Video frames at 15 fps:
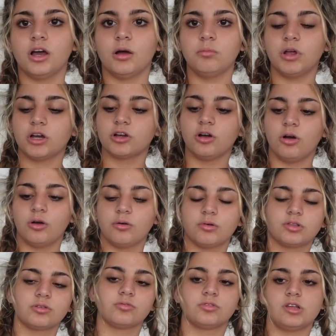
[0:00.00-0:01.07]
I'm not going
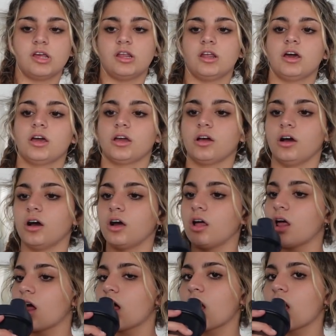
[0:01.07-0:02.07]
with the routine I got.